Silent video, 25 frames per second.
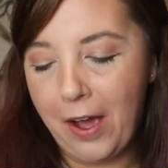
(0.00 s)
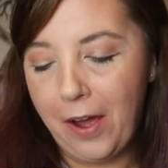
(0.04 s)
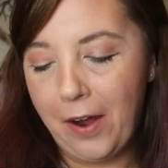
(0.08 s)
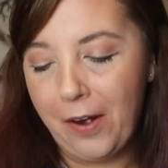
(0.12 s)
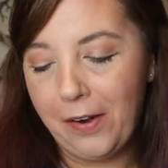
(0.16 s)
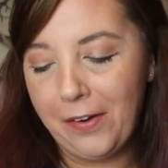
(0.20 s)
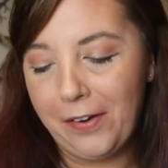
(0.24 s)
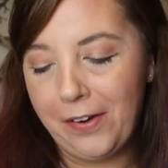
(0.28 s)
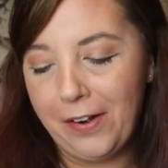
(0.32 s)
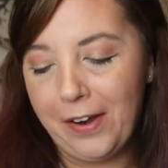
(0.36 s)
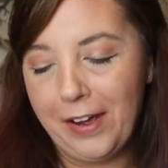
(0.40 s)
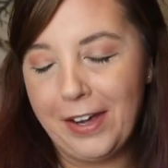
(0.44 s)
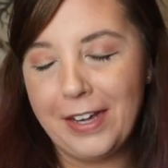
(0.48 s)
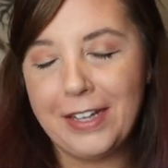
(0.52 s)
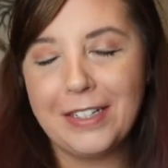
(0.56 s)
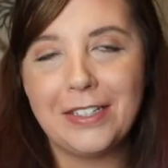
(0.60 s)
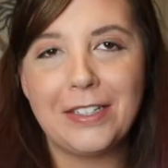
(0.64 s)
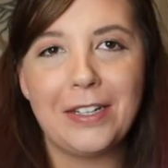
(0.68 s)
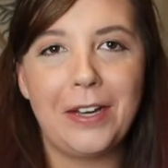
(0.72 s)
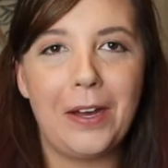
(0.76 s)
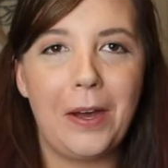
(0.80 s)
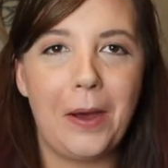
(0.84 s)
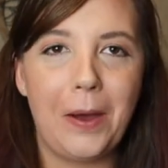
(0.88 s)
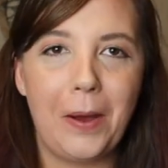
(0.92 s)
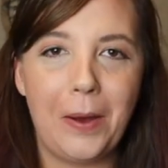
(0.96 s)
All right,
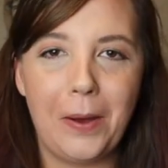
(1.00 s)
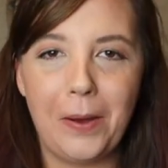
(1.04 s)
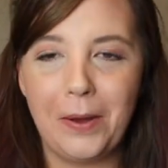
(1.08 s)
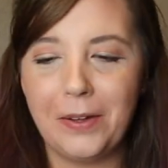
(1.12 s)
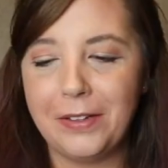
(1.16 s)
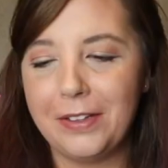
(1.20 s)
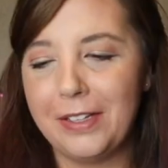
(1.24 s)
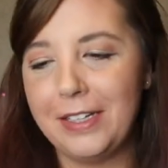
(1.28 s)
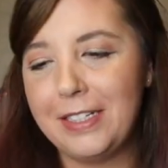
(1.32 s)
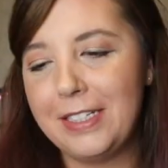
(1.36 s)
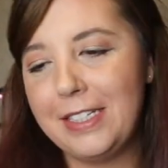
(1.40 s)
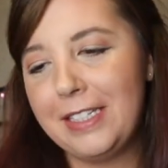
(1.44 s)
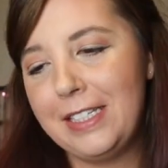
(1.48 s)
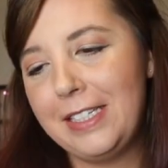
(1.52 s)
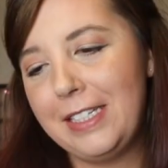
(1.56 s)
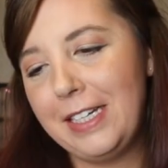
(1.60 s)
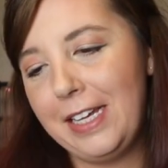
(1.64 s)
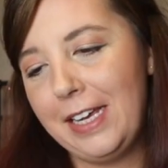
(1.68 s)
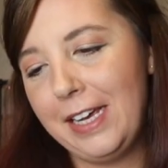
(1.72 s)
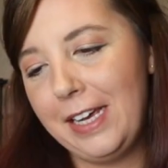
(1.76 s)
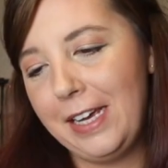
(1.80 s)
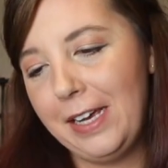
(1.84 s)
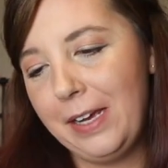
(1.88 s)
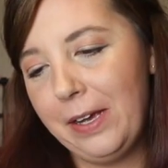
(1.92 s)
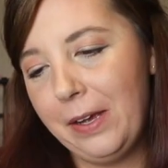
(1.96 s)
let's
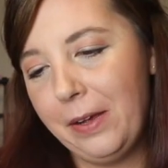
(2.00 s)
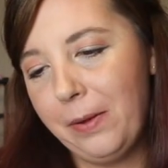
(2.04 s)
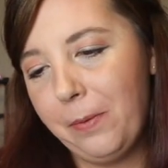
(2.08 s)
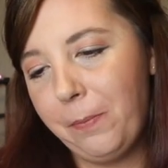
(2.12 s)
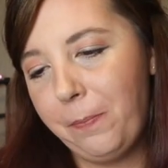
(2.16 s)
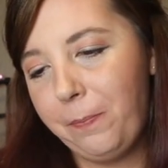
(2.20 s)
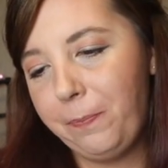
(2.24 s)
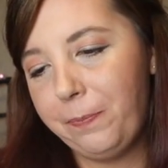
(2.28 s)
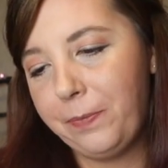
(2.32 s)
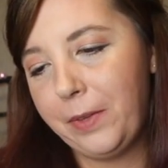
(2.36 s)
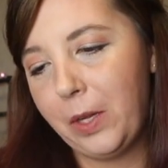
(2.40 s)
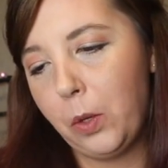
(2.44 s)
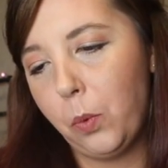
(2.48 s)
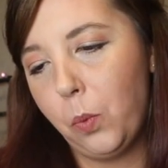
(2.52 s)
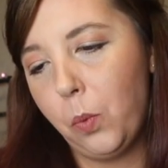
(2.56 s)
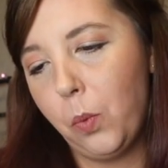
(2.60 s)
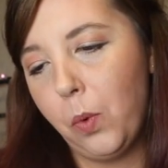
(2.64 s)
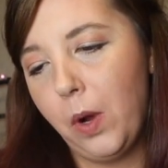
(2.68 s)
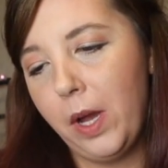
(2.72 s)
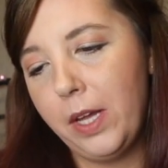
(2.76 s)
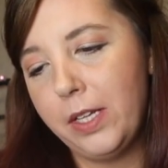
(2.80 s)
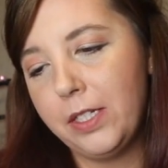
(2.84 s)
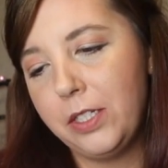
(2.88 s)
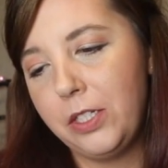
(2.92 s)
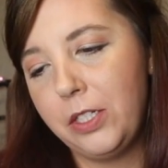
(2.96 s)
see.
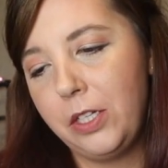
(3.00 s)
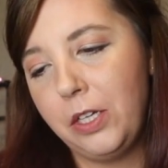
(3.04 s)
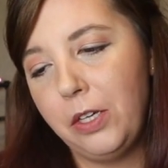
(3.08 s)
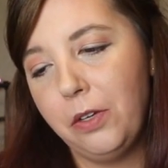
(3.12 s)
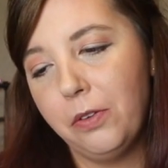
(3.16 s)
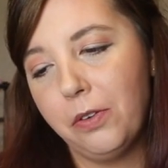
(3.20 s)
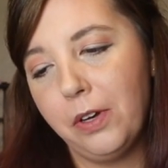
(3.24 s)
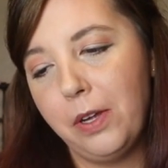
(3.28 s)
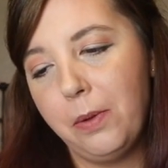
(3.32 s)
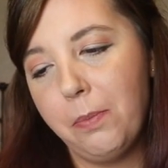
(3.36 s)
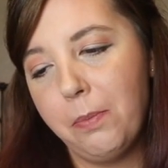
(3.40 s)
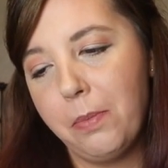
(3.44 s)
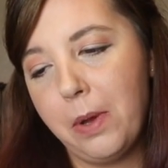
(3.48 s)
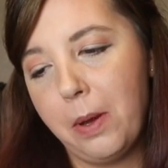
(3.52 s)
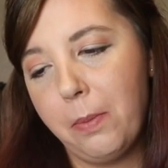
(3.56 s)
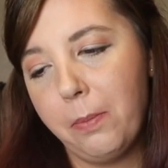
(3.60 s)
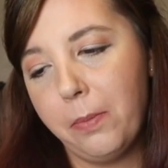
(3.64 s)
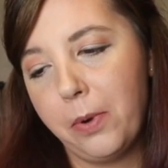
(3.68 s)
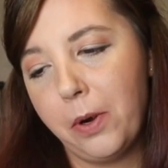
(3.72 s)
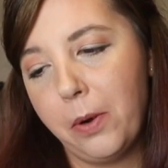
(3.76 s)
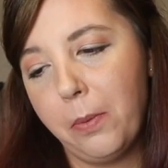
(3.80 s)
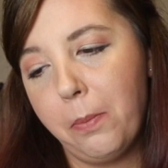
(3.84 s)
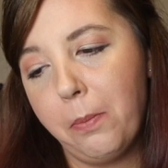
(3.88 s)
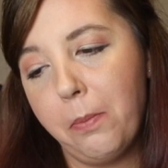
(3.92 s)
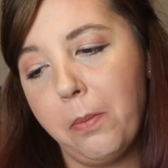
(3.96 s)
What do you
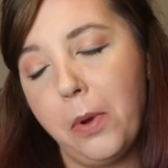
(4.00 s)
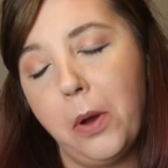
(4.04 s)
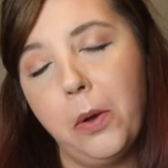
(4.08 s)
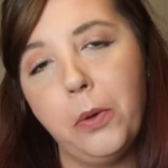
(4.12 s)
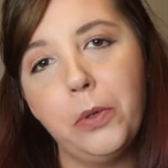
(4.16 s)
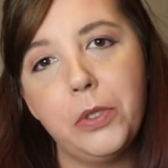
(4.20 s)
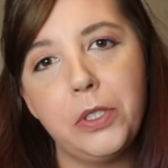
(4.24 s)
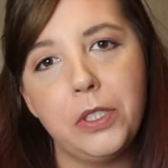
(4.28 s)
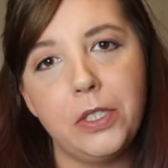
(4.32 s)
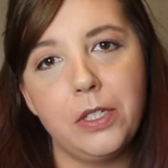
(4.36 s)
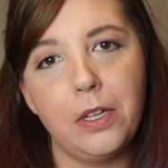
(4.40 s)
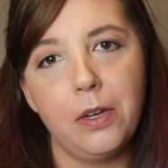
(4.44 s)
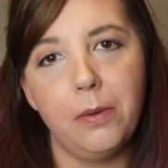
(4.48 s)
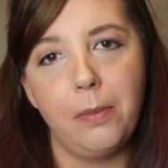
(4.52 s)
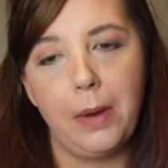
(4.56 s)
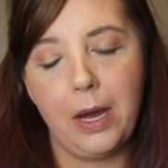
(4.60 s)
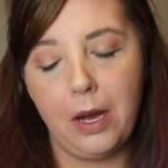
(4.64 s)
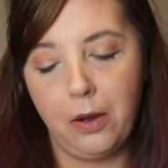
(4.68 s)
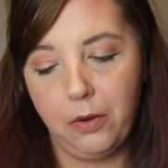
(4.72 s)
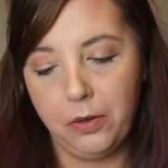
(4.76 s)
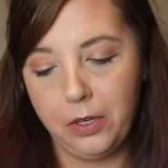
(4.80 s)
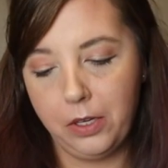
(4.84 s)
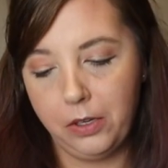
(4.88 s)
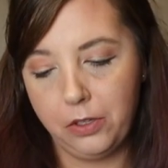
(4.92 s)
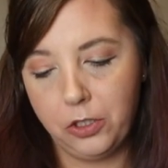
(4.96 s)
remember most
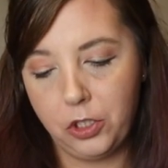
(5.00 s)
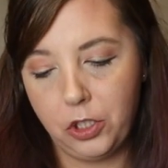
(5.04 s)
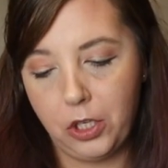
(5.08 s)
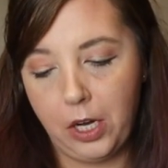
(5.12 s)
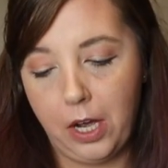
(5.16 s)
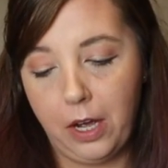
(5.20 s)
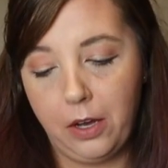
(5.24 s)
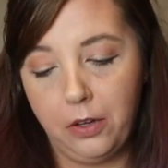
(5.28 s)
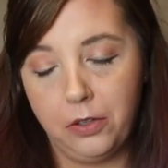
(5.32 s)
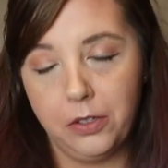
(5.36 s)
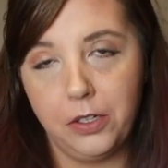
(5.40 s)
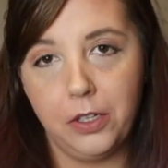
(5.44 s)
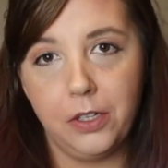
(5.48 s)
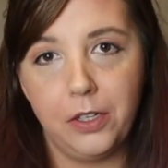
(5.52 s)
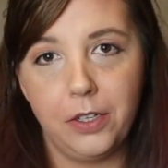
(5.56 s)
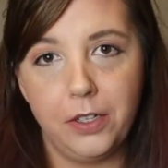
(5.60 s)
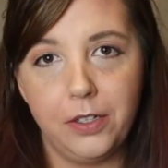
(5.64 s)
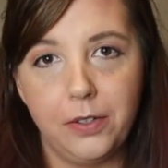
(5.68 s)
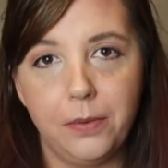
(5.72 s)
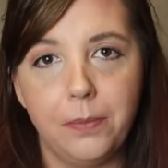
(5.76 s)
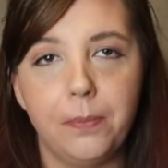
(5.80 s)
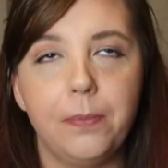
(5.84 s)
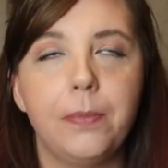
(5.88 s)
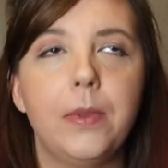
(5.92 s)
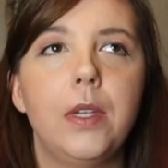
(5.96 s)
about your childhood?